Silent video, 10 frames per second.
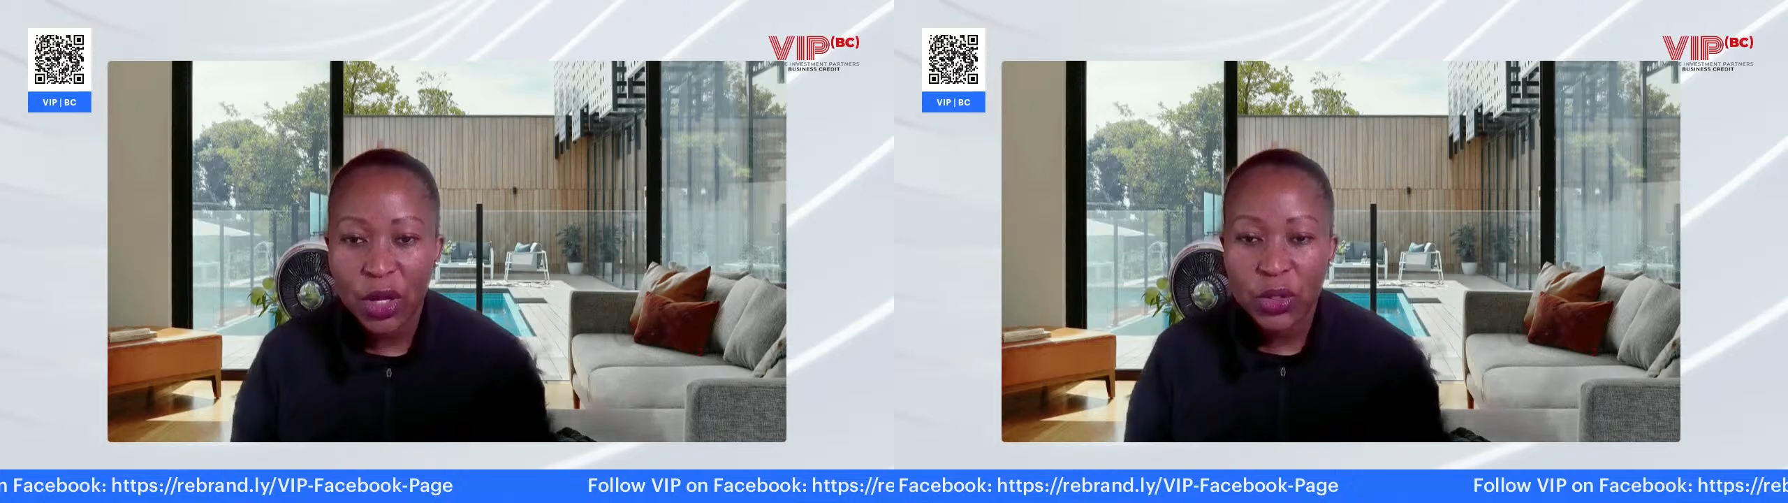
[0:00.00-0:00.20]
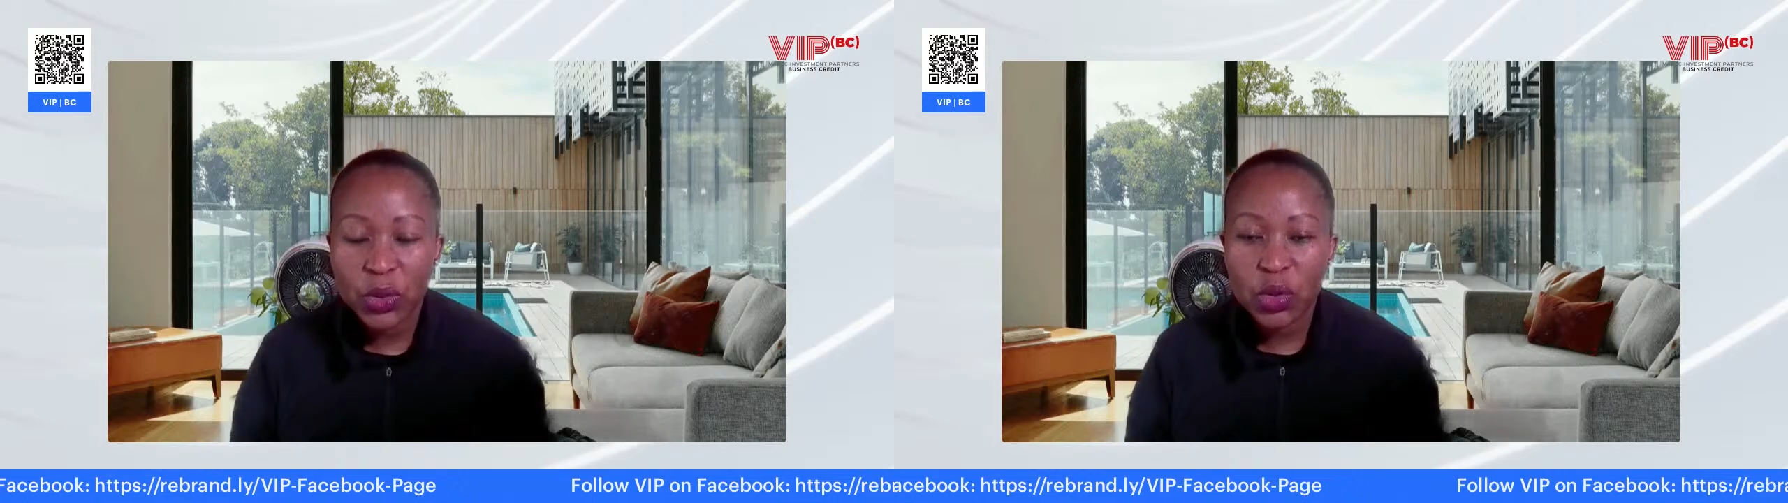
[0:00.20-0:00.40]

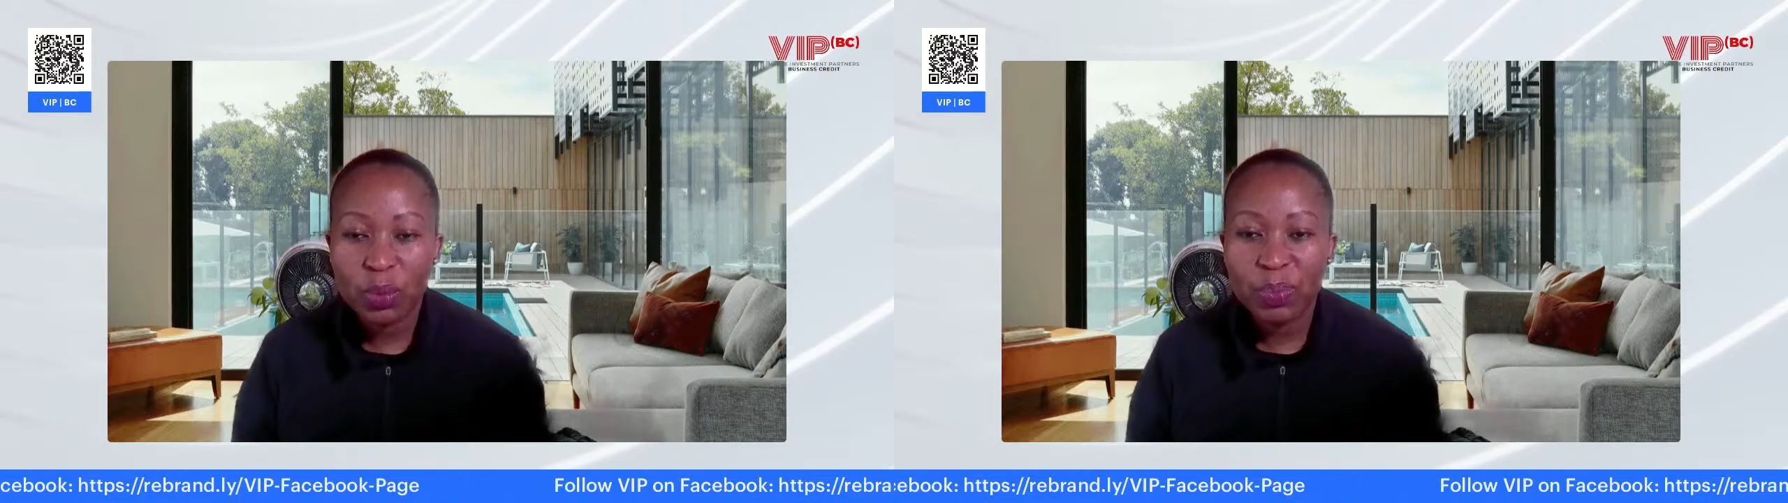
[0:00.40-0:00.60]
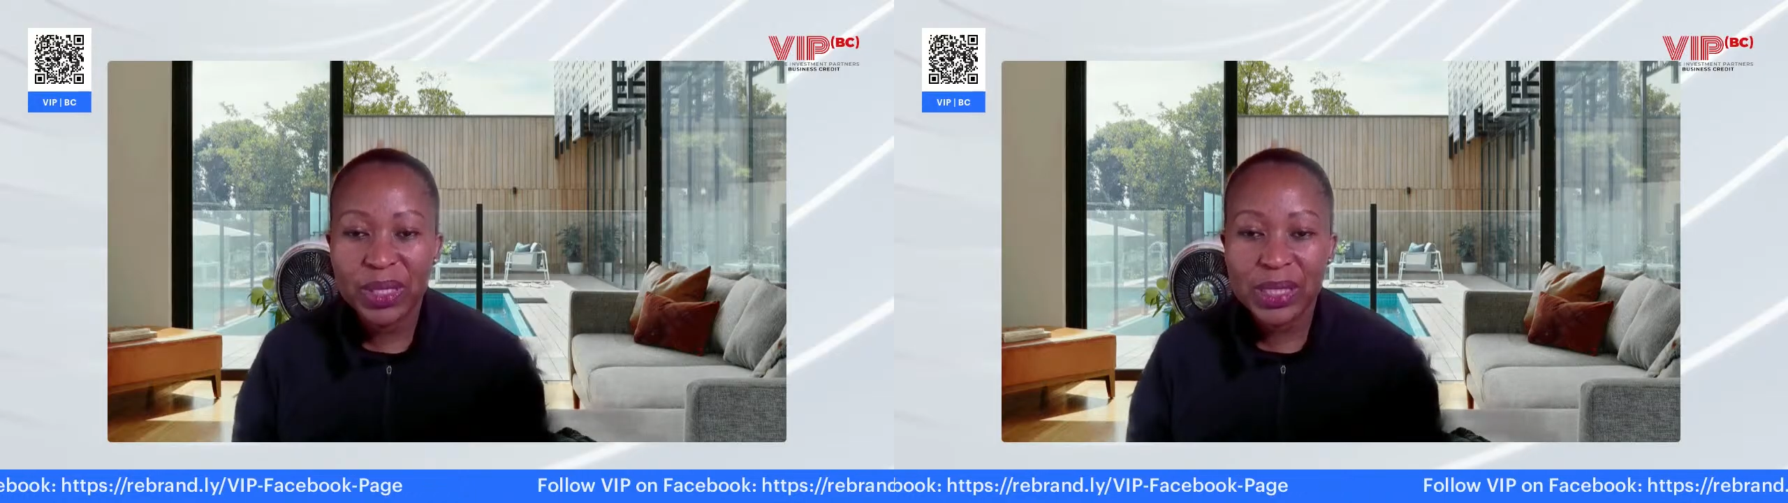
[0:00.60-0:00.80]
So your
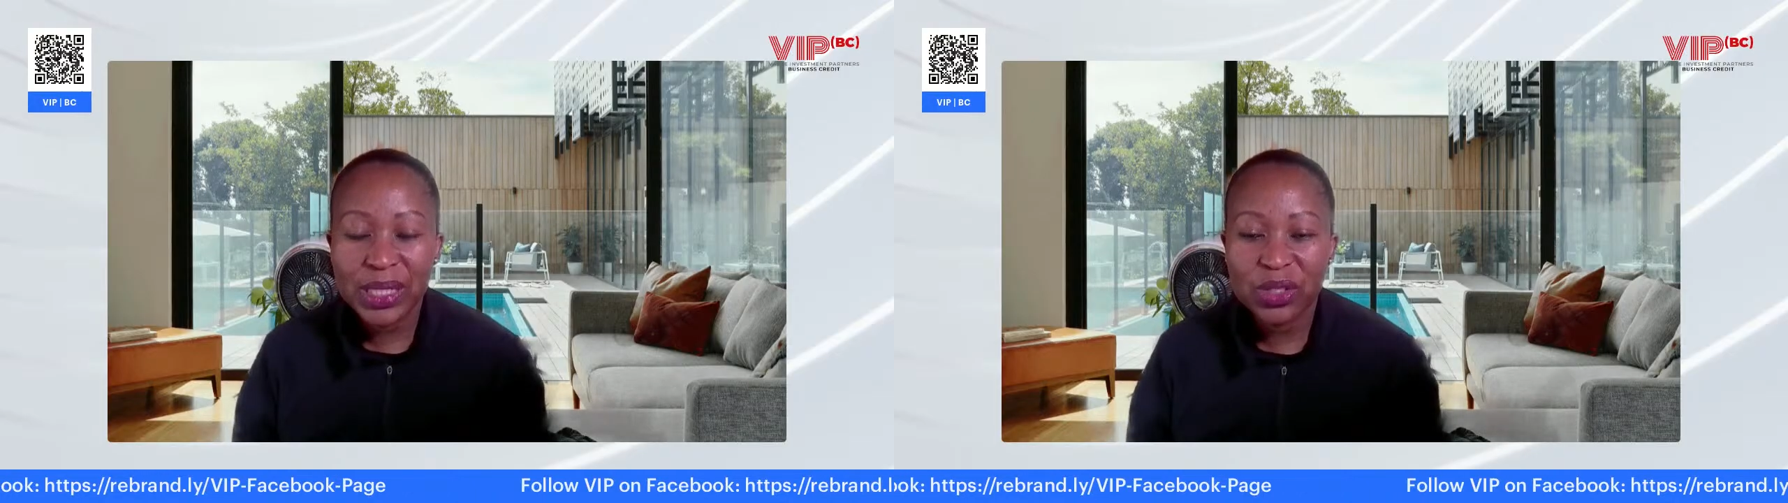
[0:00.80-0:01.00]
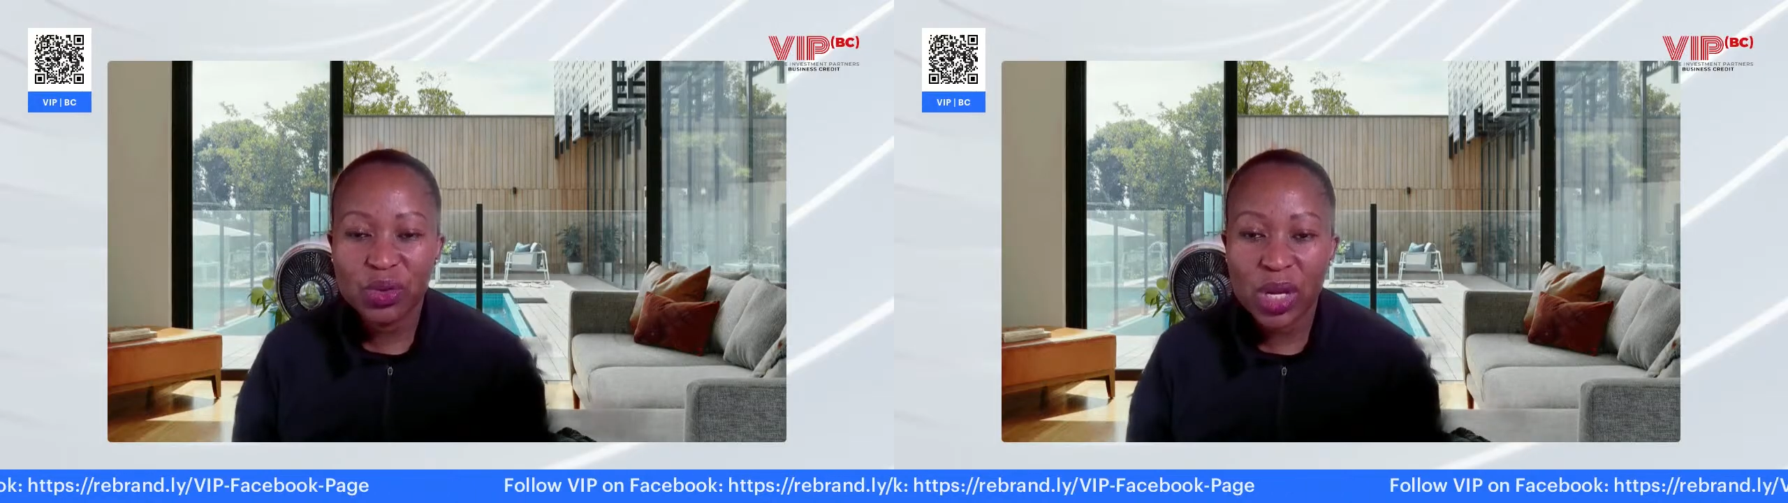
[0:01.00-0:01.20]

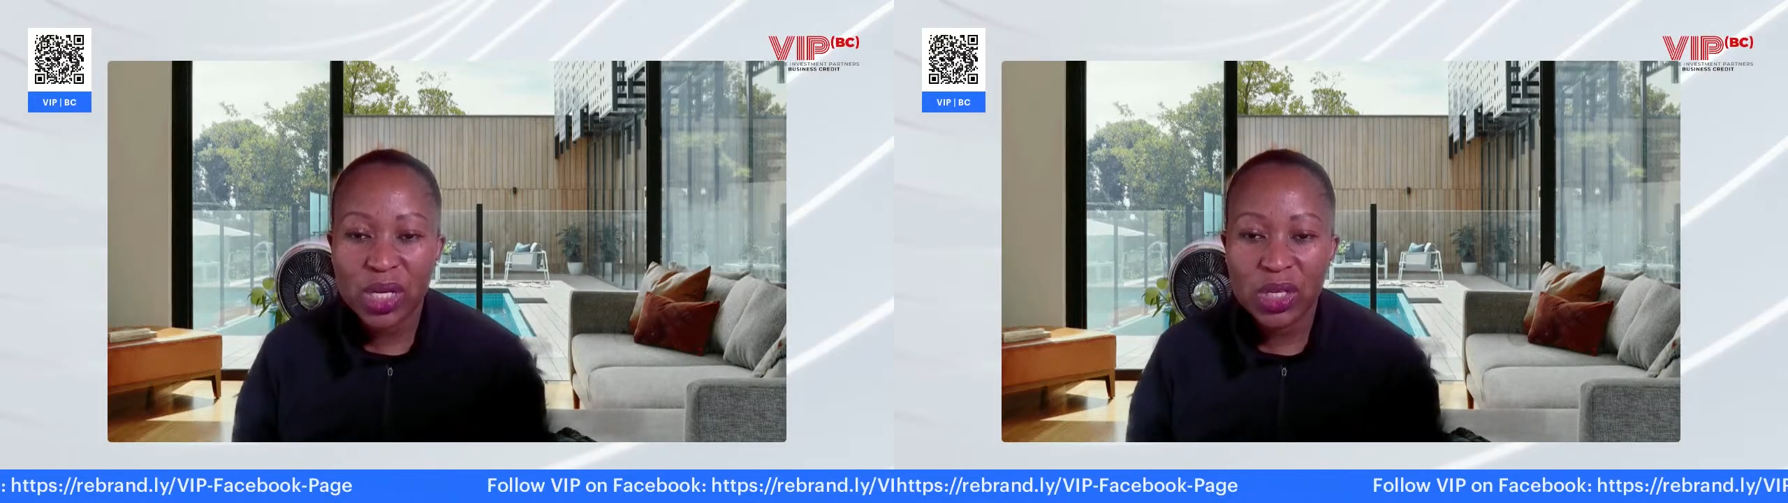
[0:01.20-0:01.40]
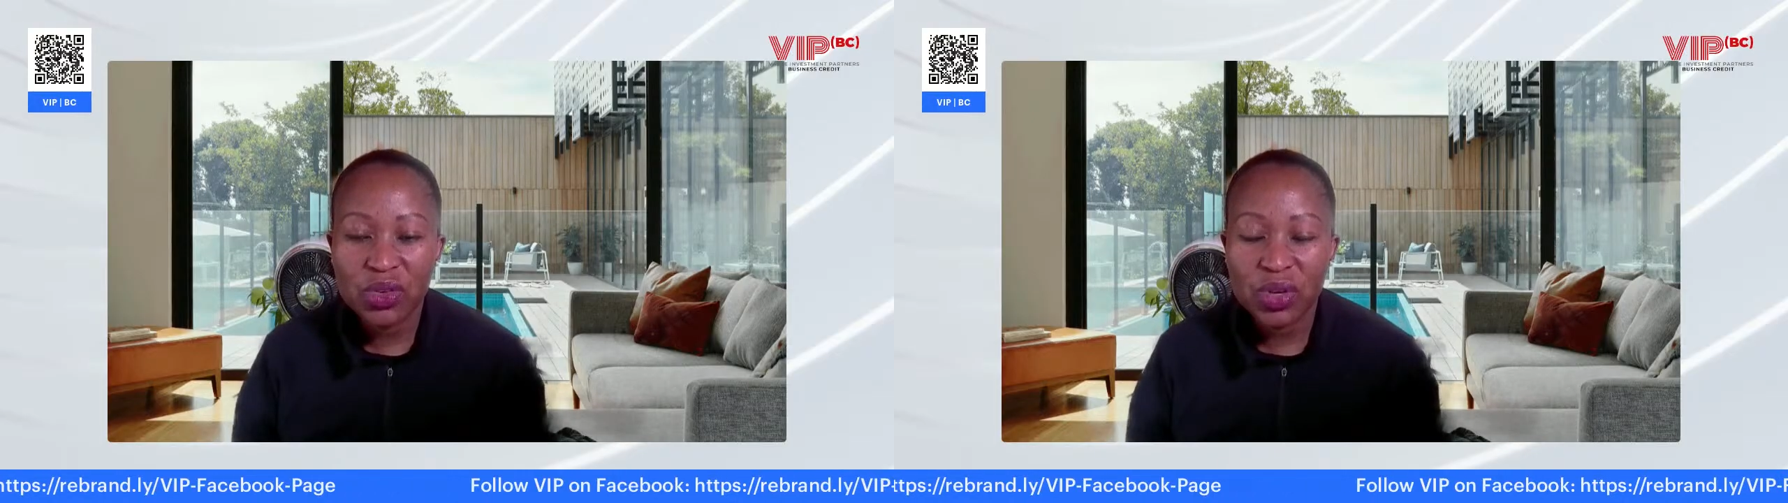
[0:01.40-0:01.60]
business
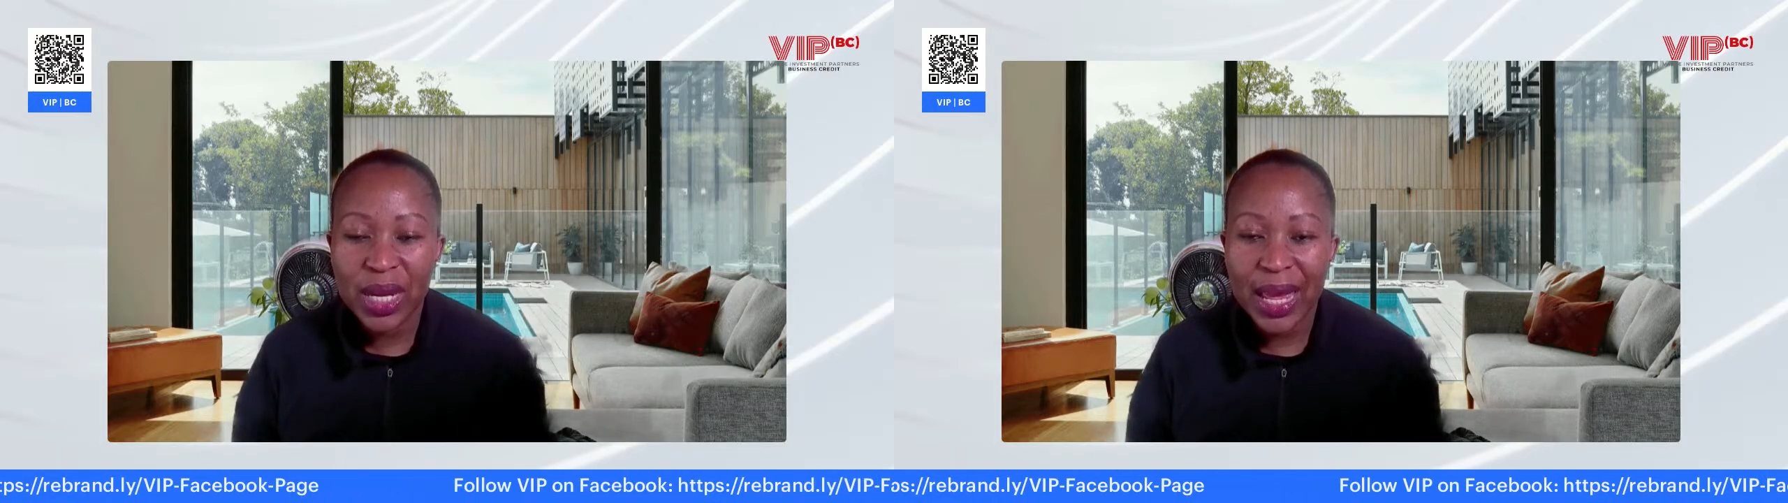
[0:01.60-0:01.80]
credit really